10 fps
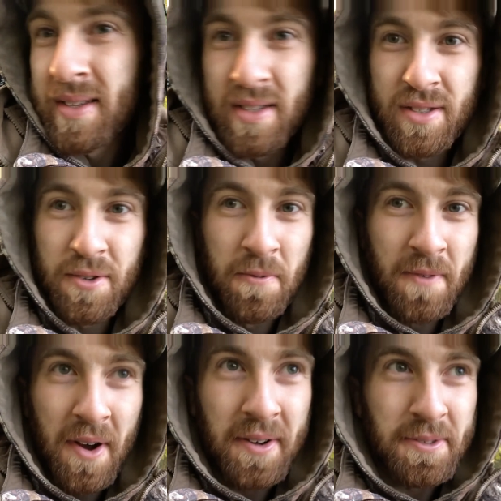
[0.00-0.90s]
So
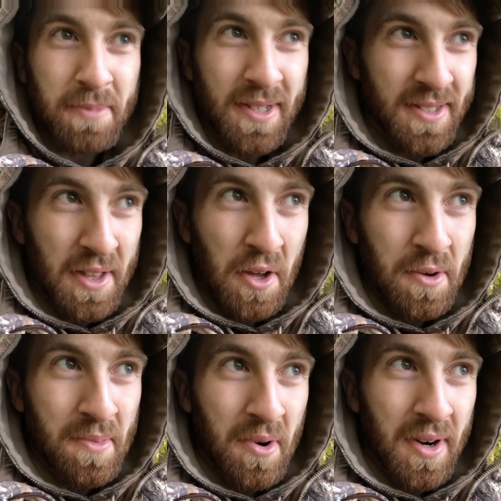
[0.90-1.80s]
far it's been a slow
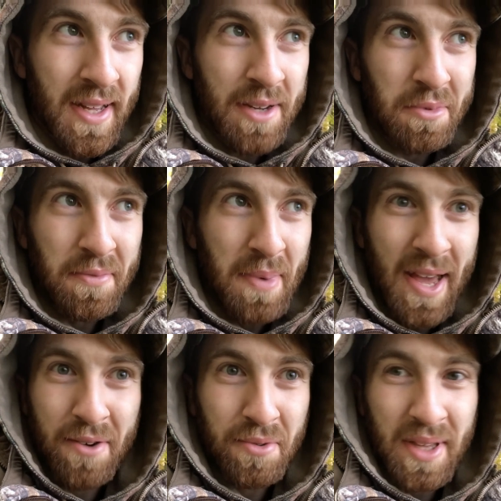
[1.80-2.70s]
morning. We've
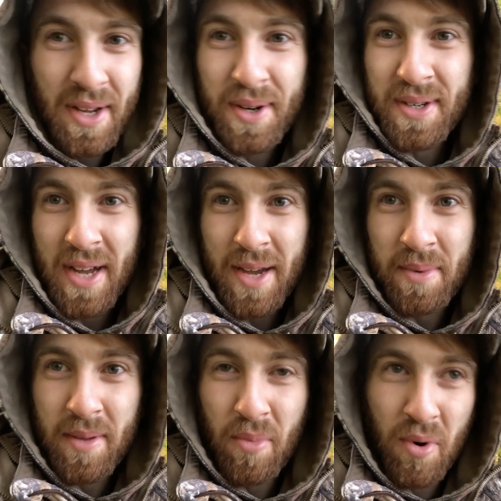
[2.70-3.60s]
had a really hard time in
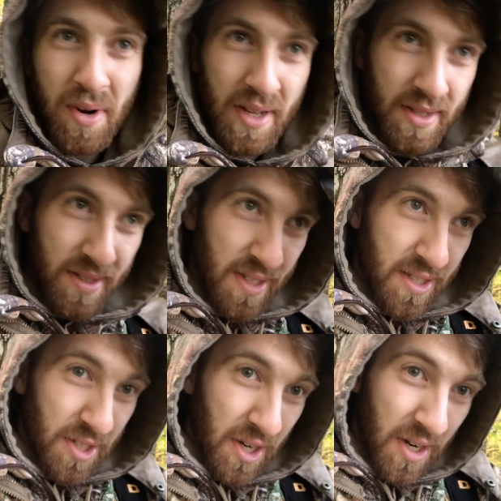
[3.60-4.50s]
the mornings
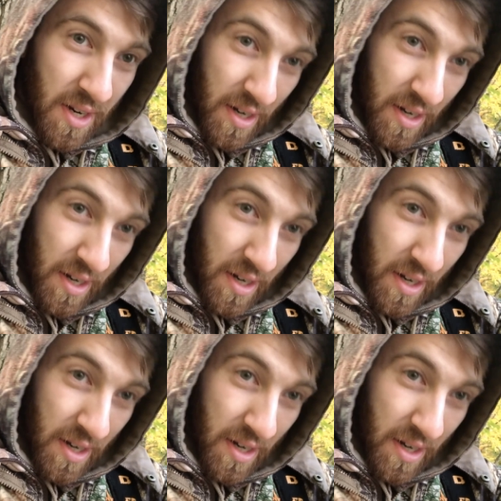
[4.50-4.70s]
this year.